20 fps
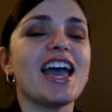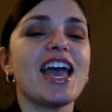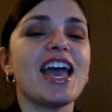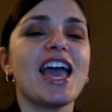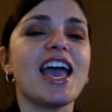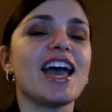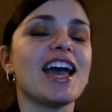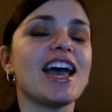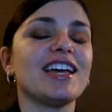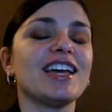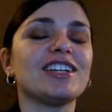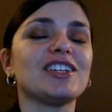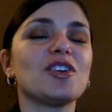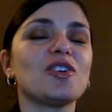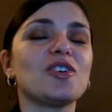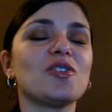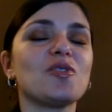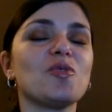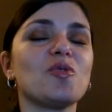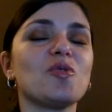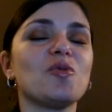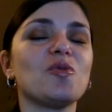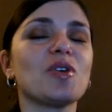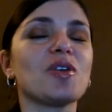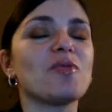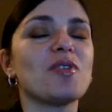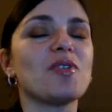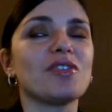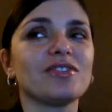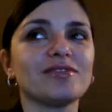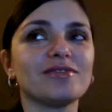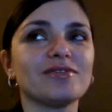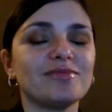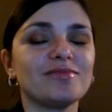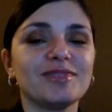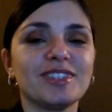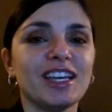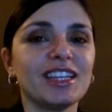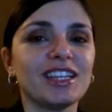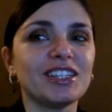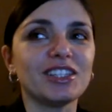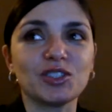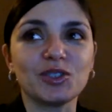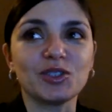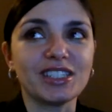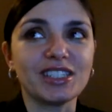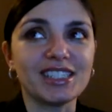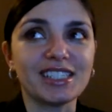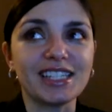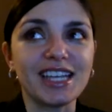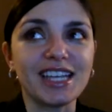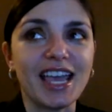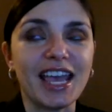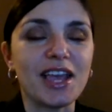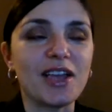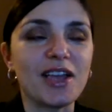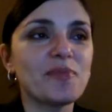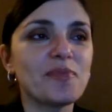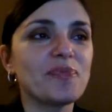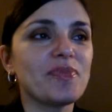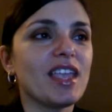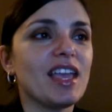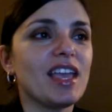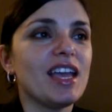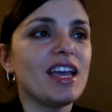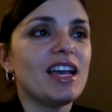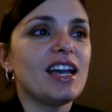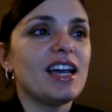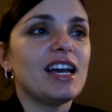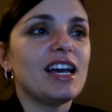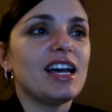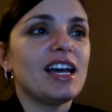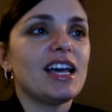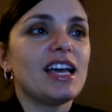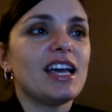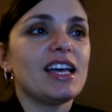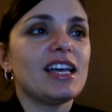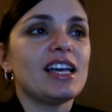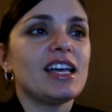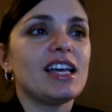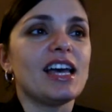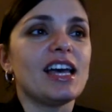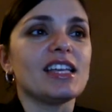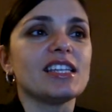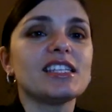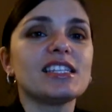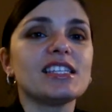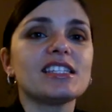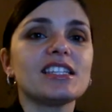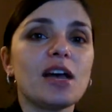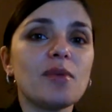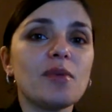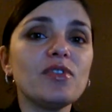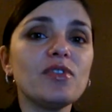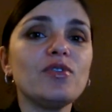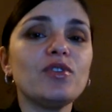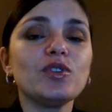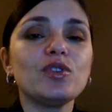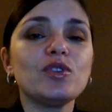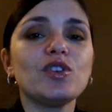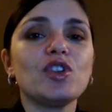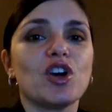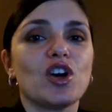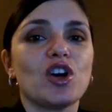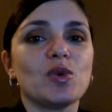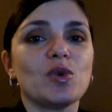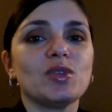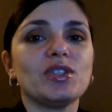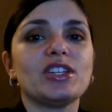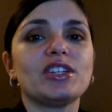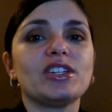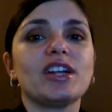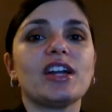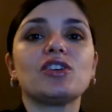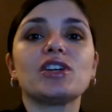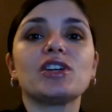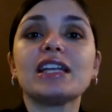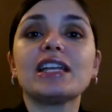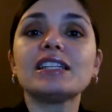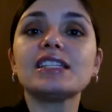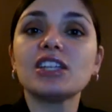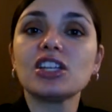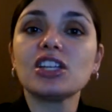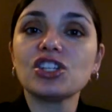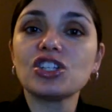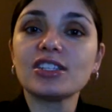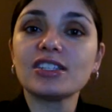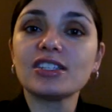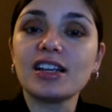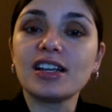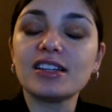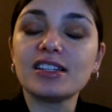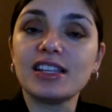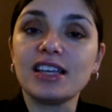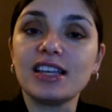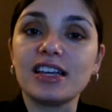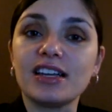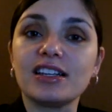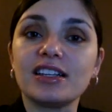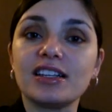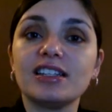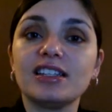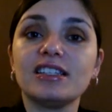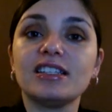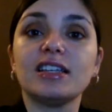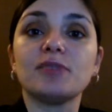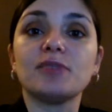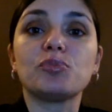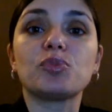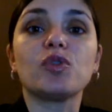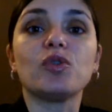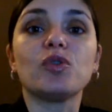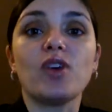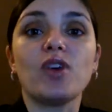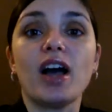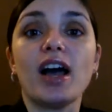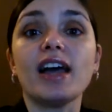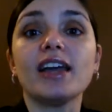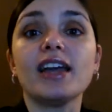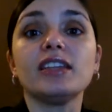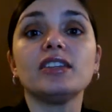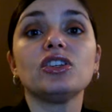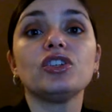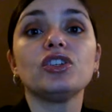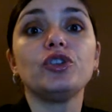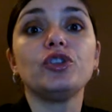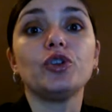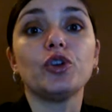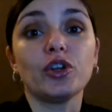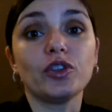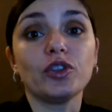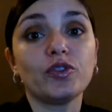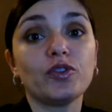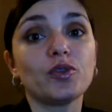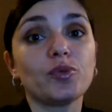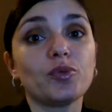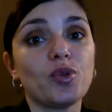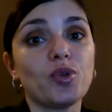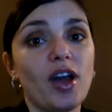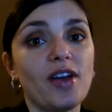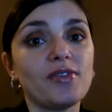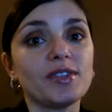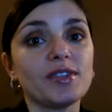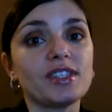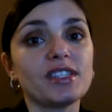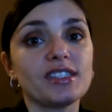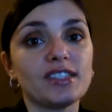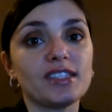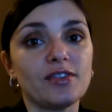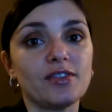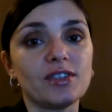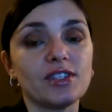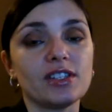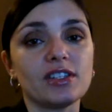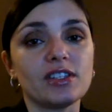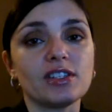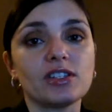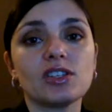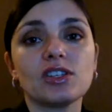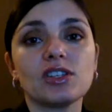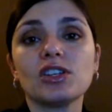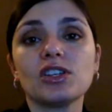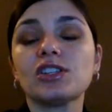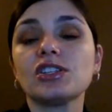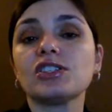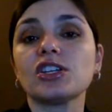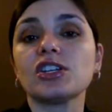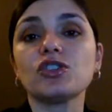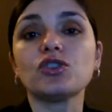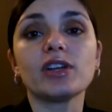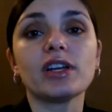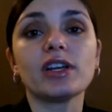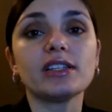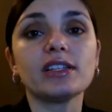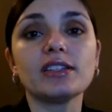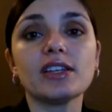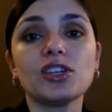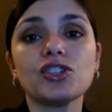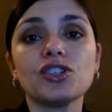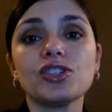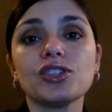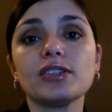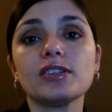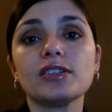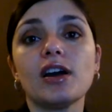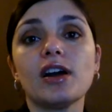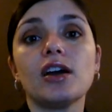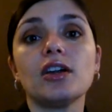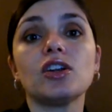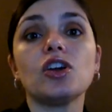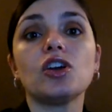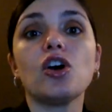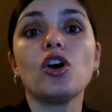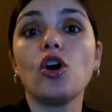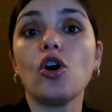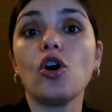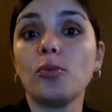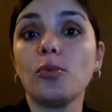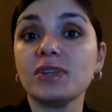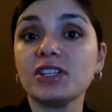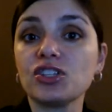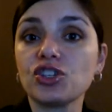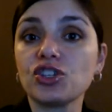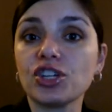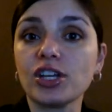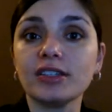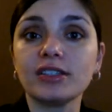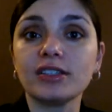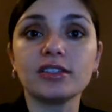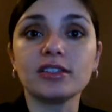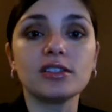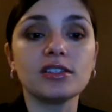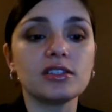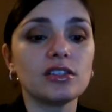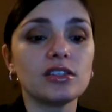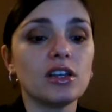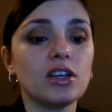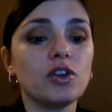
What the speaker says: and we won't get into it today. As some of you know, there are organizations out there that provide not-for-profit services. Such organizations are homeless shelters,